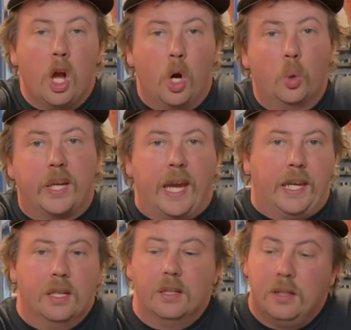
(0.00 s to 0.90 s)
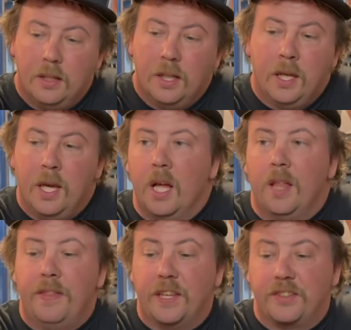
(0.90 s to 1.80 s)
Okay,
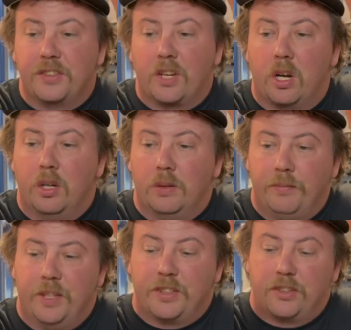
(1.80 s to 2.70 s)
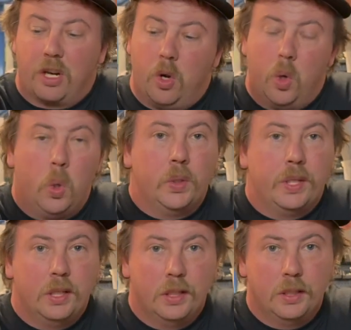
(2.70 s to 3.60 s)
this is our old
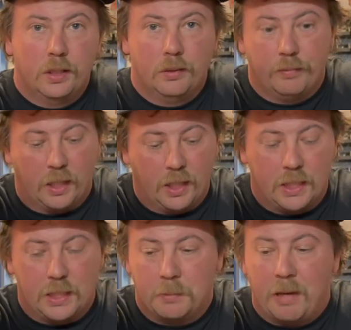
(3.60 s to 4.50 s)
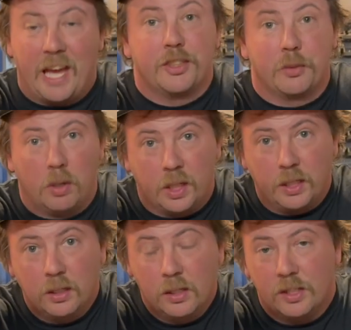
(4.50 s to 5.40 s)
S1
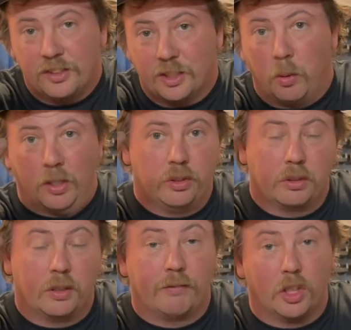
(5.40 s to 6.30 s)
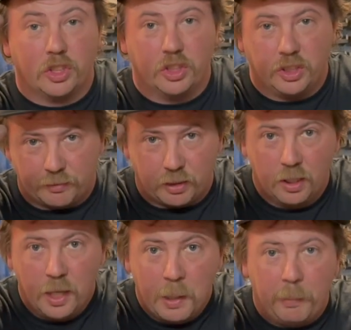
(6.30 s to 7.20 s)
sequential conversion shifter.
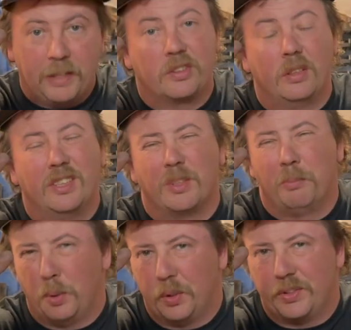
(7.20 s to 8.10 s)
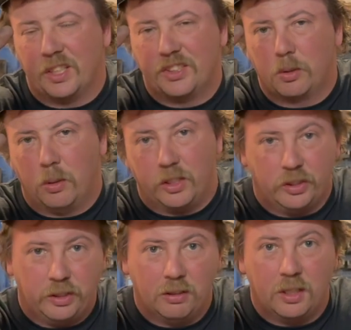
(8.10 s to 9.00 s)
Basically, it's a bolt-on sequential
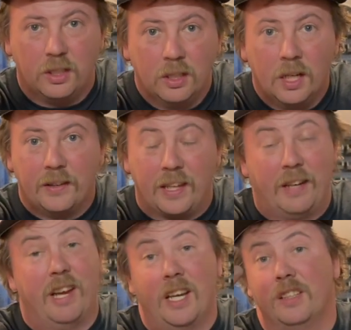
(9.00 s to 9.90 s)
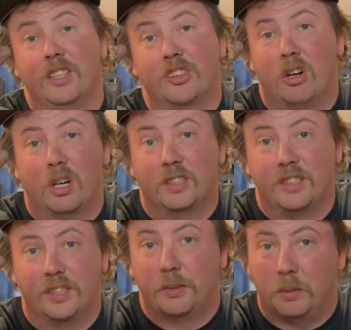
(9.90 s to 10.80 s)
unit that I've had in this car
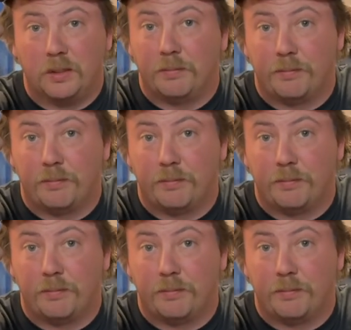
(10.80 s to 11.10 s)
since we